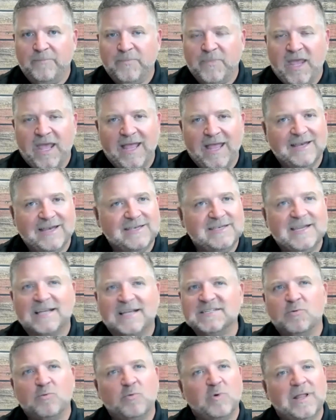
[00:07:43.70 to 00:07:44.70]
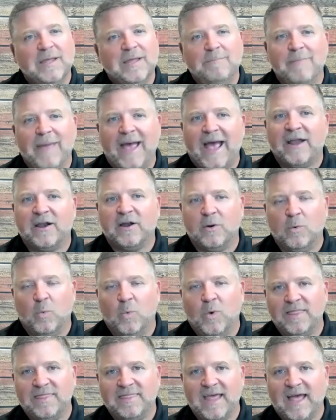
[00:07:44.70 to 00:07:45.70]
And it doesn't really matter
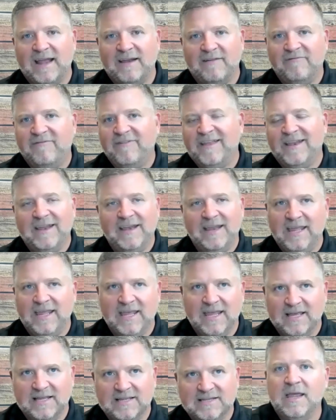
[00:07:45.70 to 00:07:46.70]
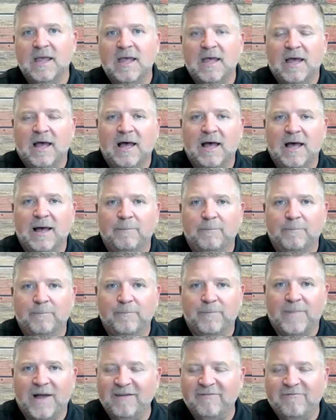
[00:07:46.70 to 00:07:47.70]
what that affinity is.
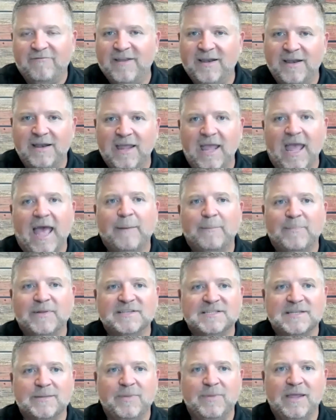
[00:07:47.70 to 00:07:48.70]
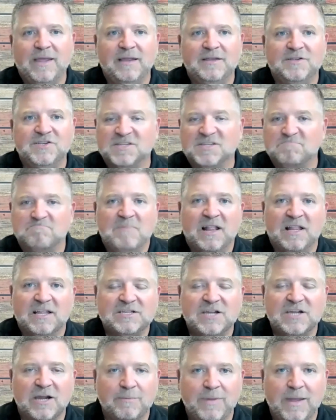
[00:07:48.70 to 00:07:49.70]
My affinity happens to be just
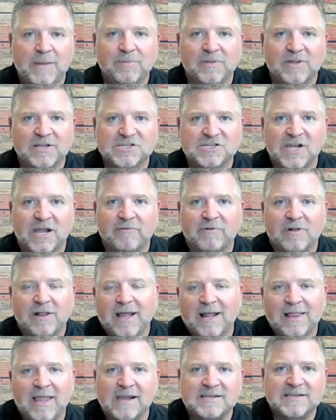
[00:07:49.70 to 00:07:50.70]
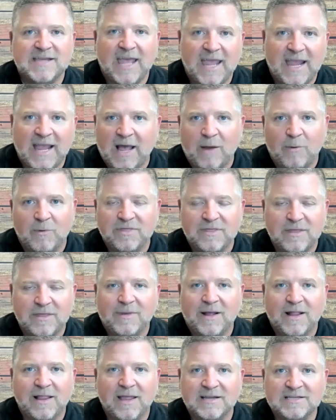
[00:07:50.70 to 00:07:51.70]
military people in general. I like to hang out with
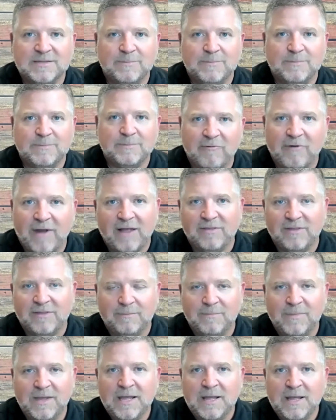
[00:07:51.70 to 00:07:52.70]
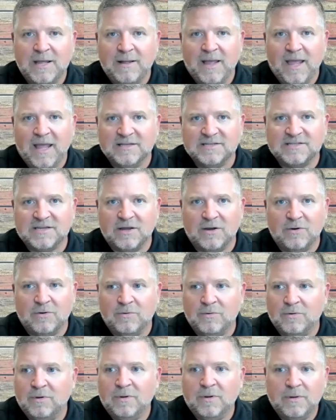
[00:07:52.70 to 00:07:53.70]
them. I like to be around them. And
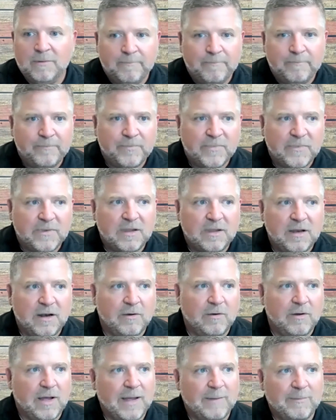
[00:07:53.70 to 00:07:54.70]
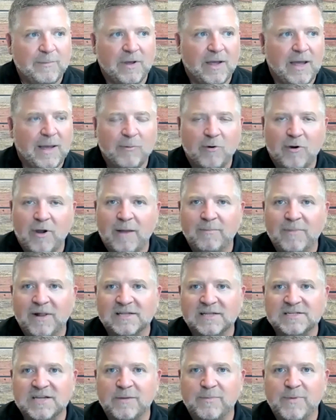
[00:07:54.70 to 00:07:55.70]
so, you know, I'm around
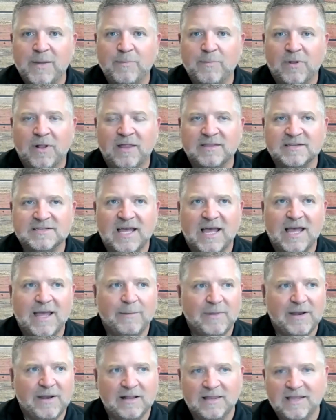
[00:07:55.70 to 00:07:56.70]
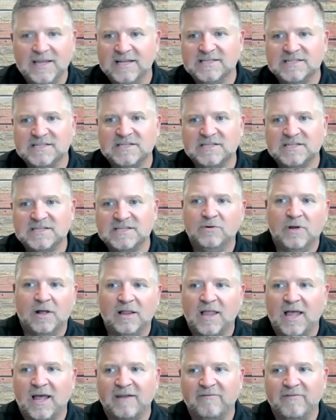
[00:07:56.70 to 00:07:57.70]
military people all the time, and it leads to a
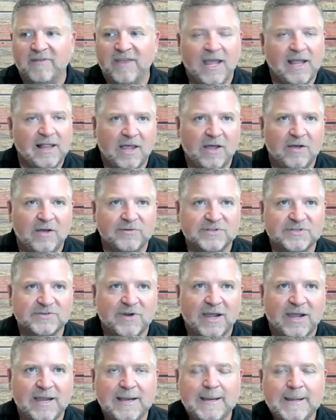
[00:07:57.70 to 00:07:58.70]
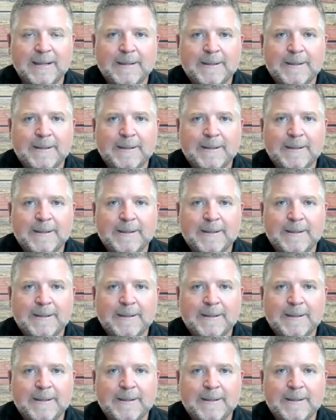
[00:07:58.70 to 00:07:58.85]
lot of VA loans, right?